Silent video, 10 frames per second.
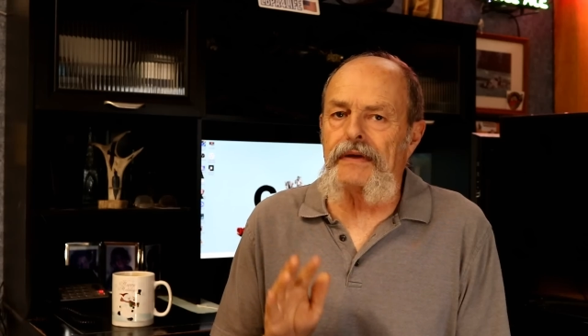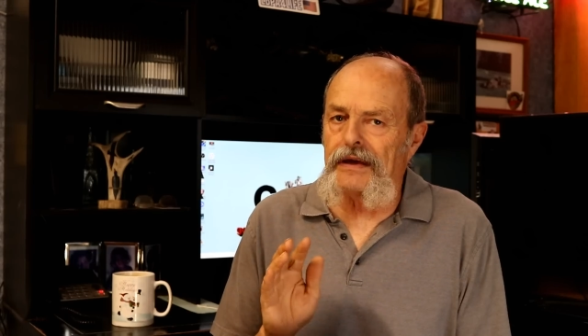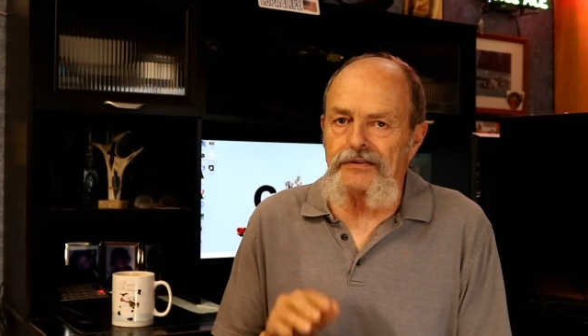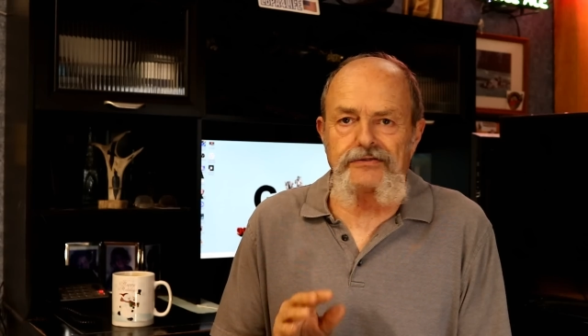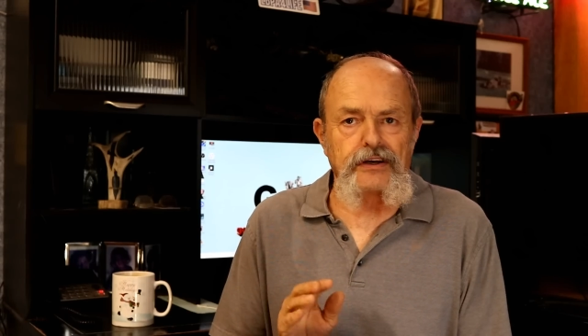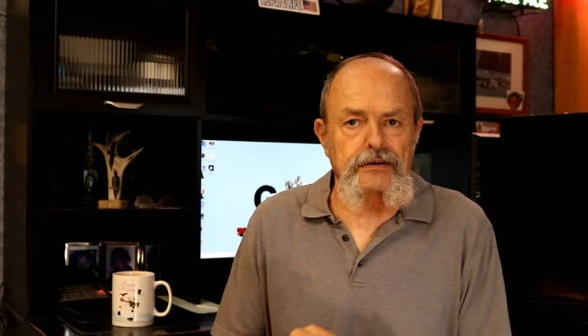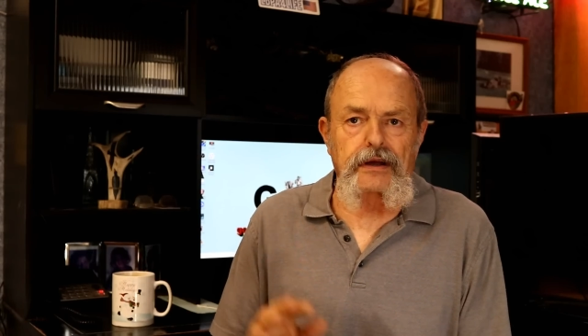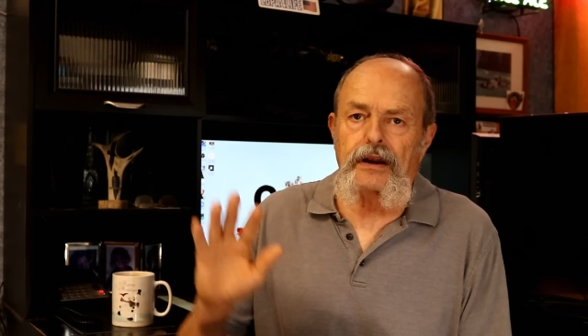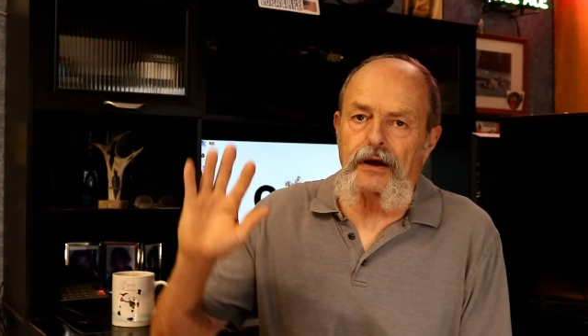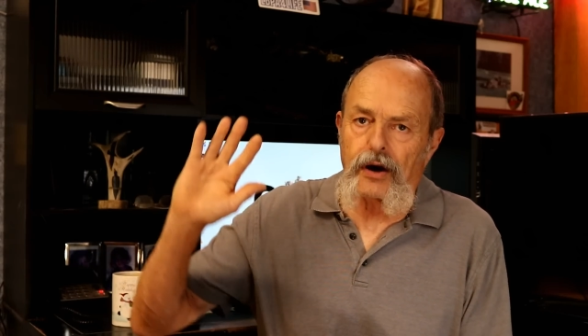it's just
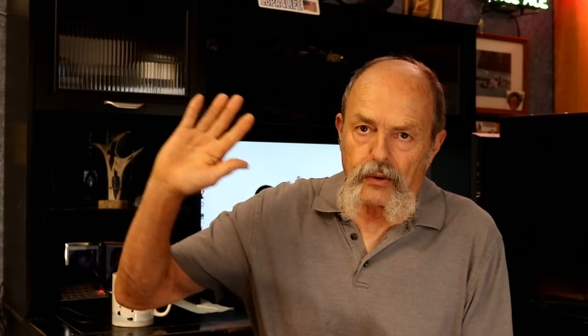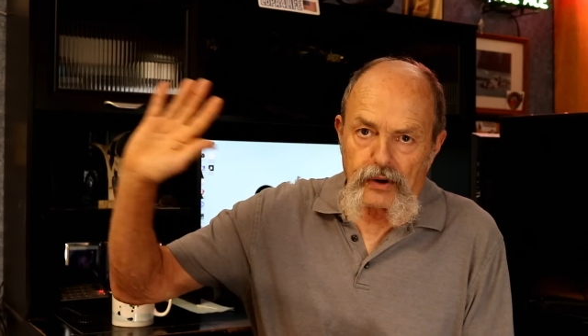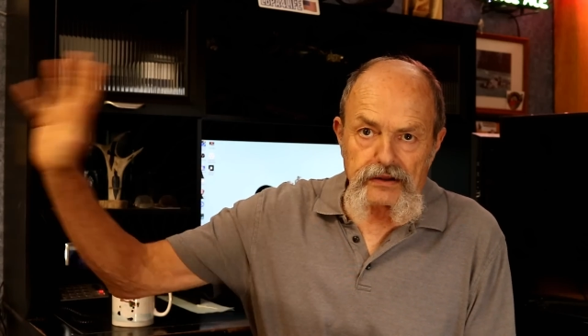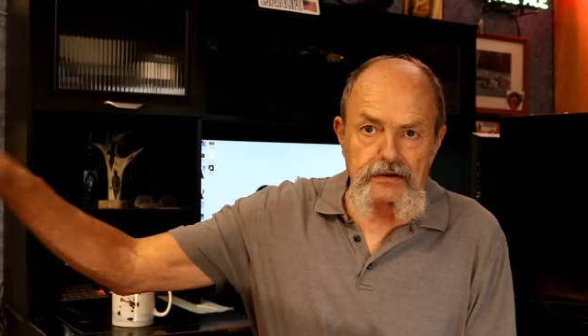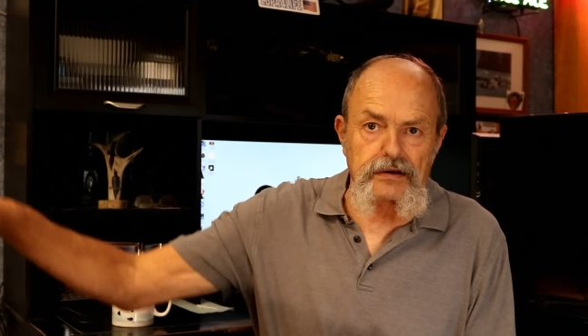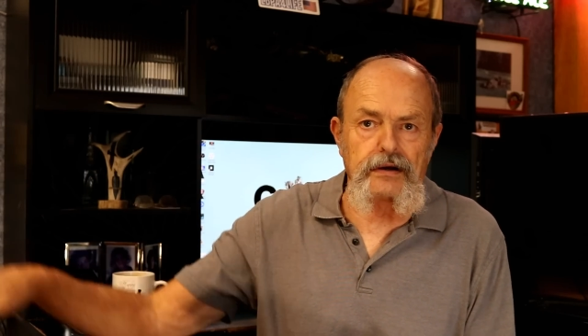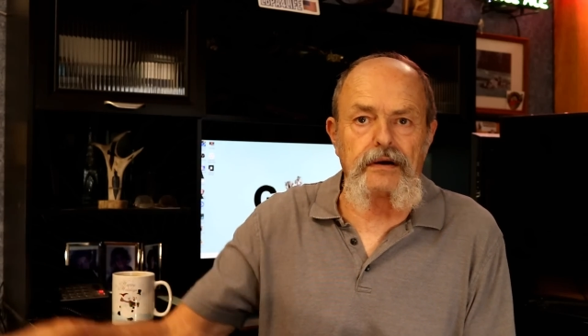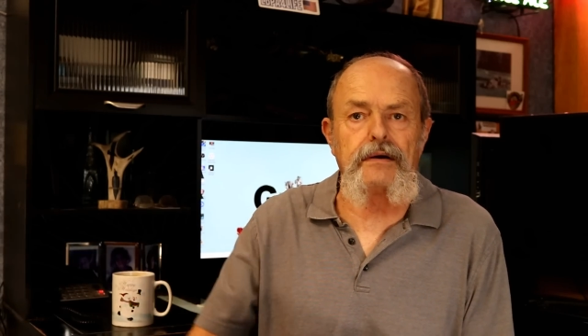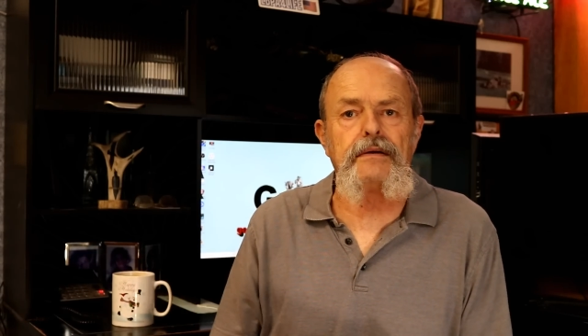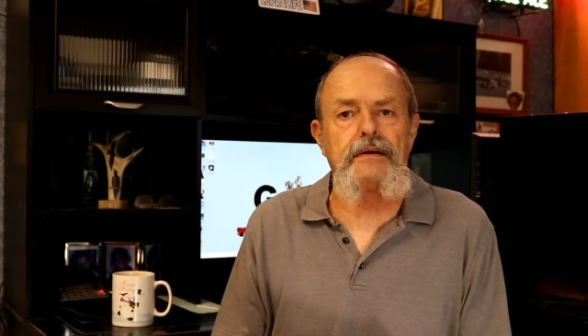going to go
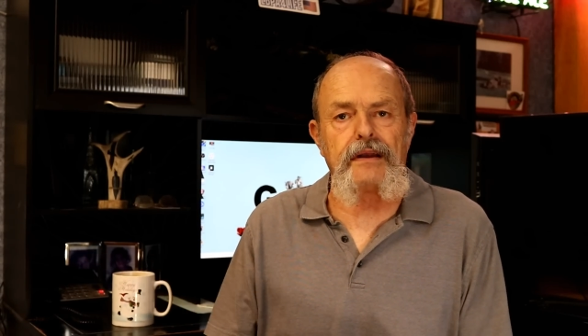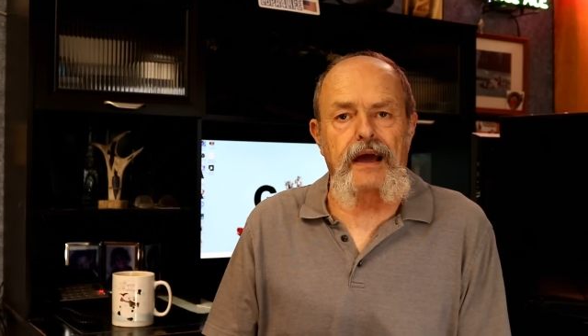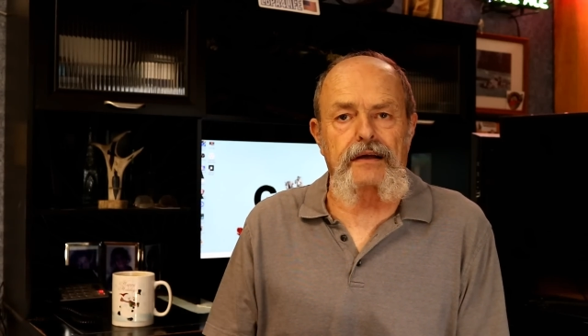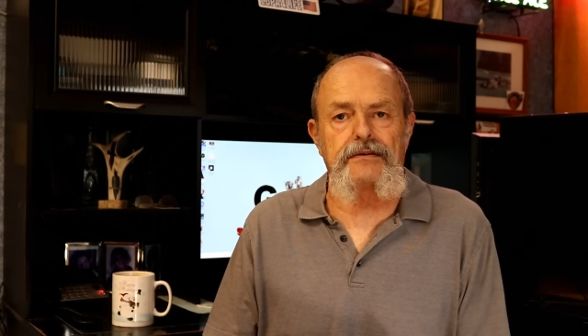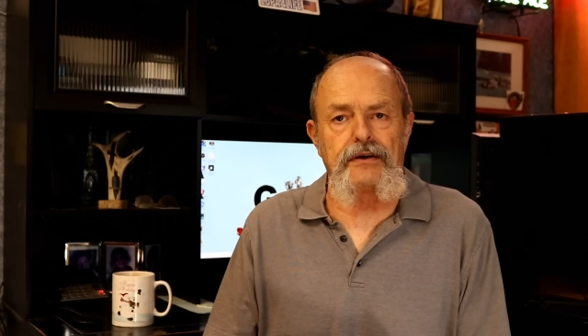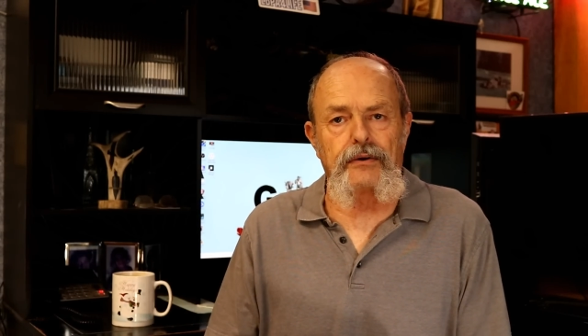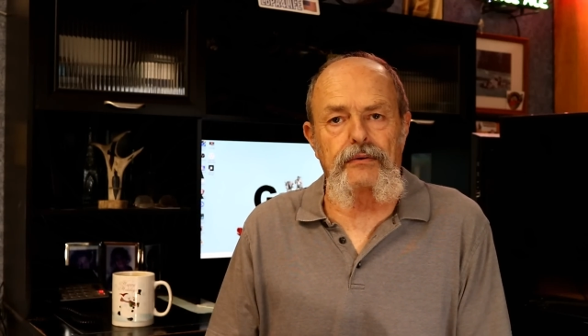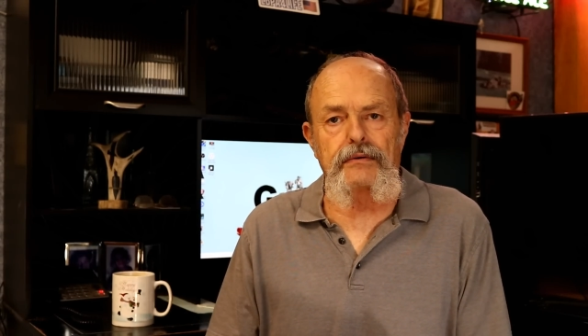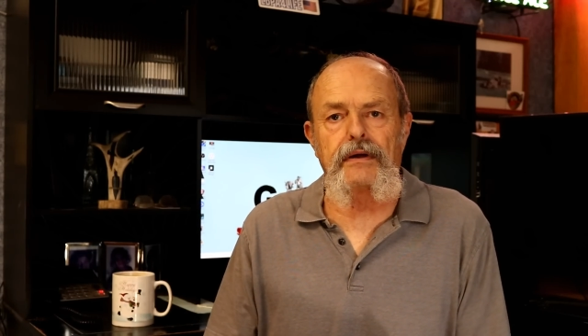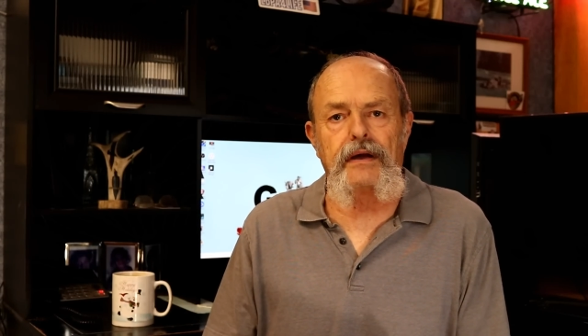into next
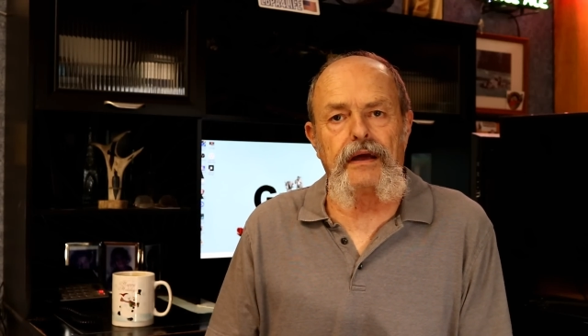year's